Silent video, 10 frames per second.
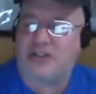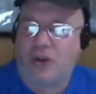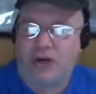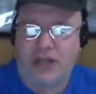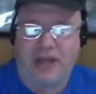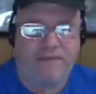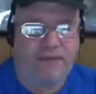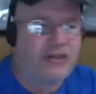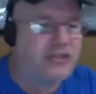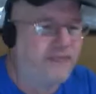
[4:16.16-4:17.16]
Lord in heaven.
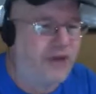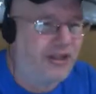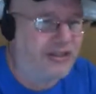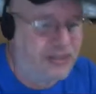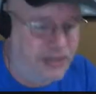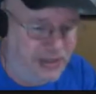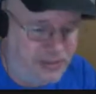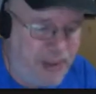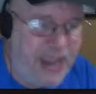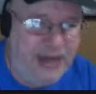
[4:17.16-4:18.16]
First of all, it's
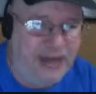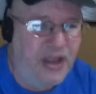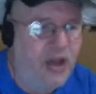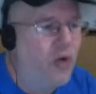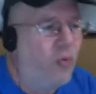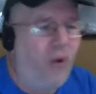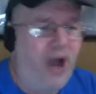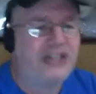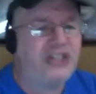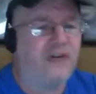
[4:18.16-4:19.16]
panic.
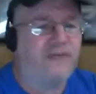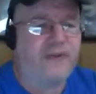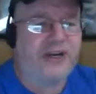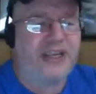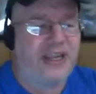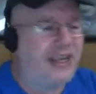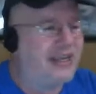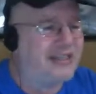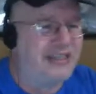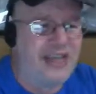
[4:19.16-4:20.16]
Wash your freaking
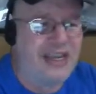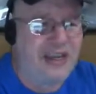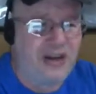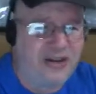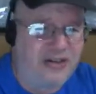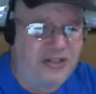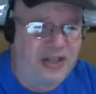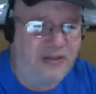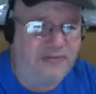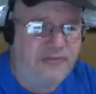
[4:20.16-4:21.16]
hands and take care of
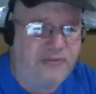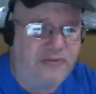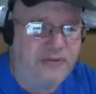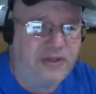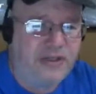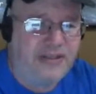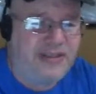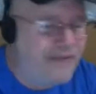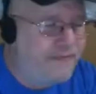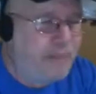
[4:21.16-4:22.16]
yourself.
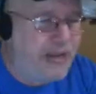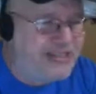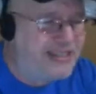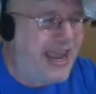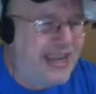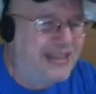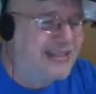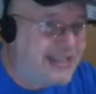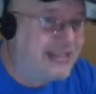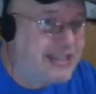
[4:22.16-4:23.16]
They've been saying
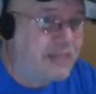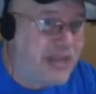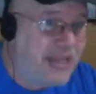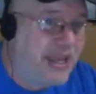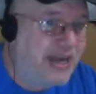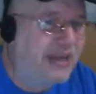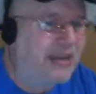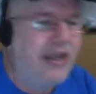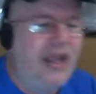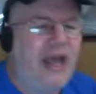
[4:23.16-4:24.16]
this since the beginning.
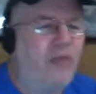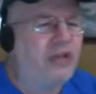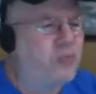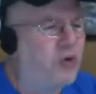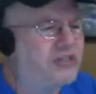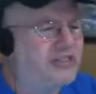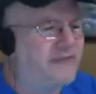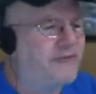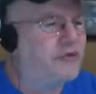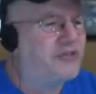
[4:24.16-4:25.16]
And what's worse is
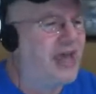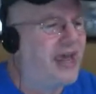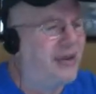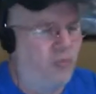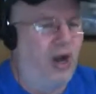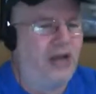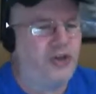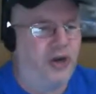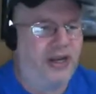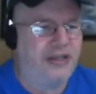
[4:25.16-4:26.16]
if you say, wash
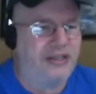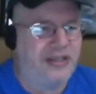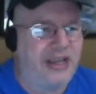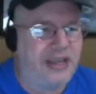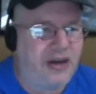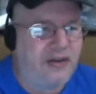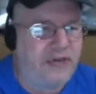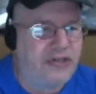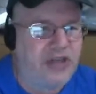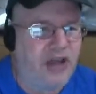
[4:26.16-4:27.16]
your hands and take care of
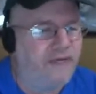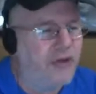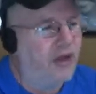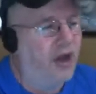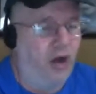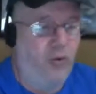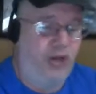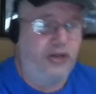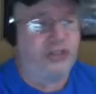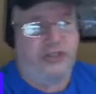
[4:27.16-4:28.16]
yourself. Oh,
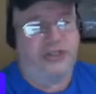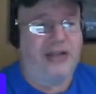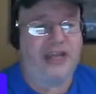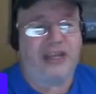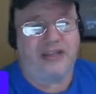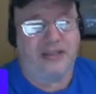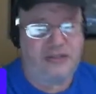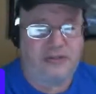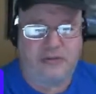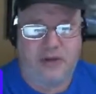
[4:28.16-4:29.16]
well, you're just not taking
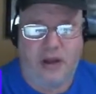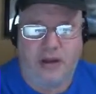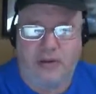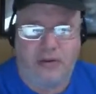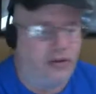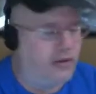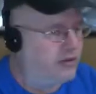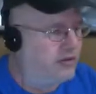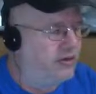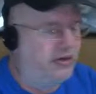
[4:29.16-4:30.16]
this.
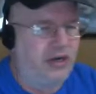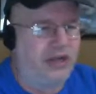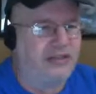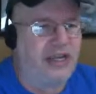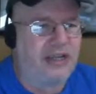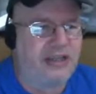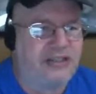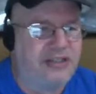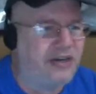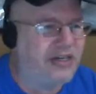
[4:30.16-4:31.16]
You're not taking
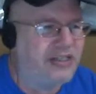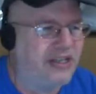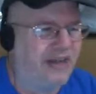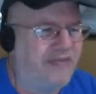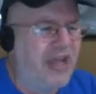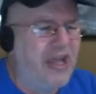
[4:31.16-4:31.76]
this serious enough